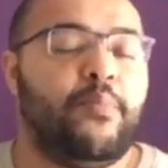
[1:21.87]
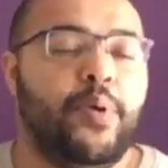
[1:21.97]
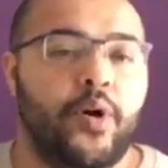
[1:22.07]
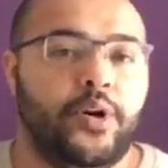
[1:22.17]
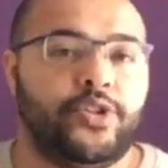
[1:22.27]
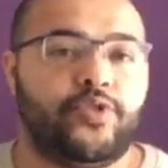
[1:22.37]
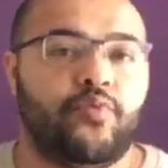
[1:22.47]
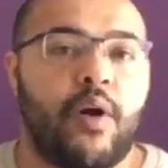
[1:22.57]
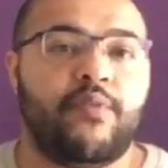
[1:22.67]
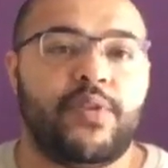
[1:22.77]
push
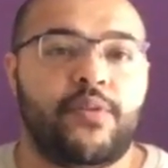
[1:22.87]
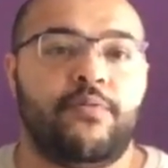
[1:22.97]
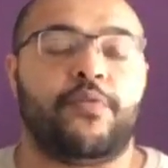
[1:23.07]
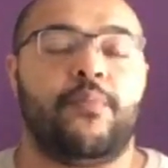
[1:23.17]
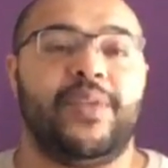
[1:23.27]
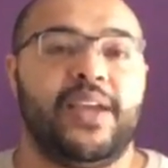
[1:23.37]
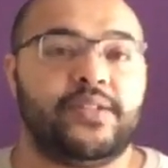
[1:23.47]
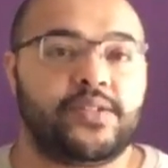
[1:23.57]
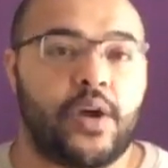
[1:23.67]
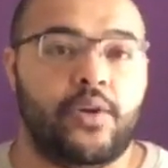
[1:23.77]
rather than from the
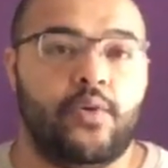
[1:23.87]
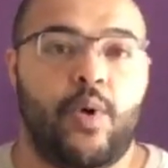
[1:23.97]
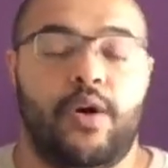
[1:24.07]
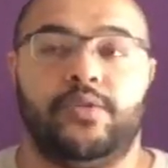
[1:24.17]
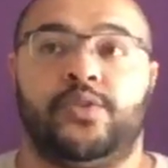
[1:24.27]
external world.